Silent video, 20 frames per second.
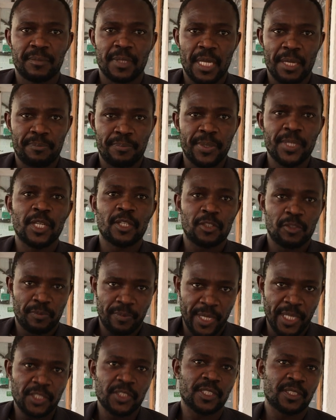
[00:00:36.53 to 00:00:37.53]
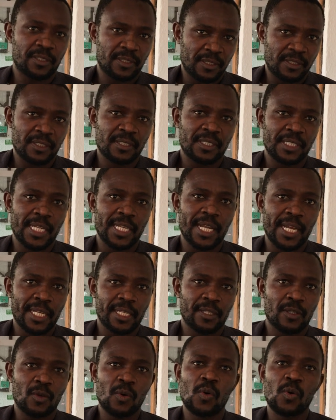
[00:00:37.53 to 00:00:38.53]
uh, preoccupations that I
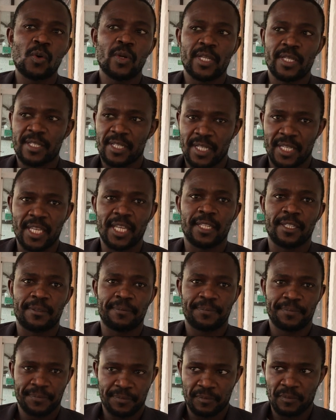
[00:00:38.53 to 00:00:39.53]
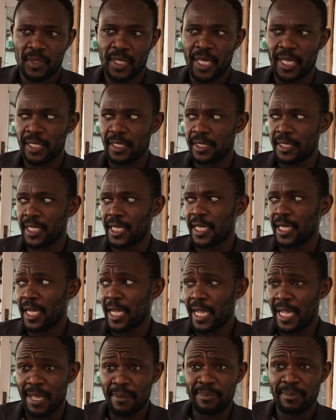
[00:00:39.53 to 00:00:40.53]
recall as a kid and uh,
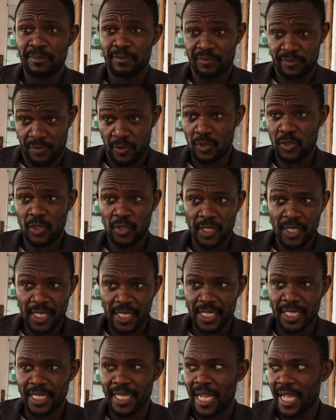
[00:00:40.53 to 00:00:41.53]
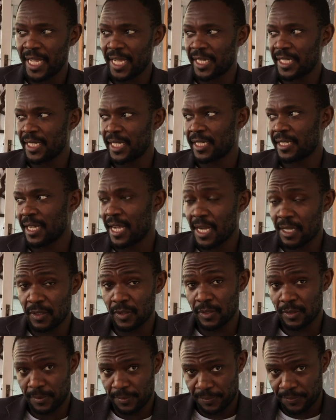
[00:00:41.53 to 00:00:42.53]
I fortunately I had an uncle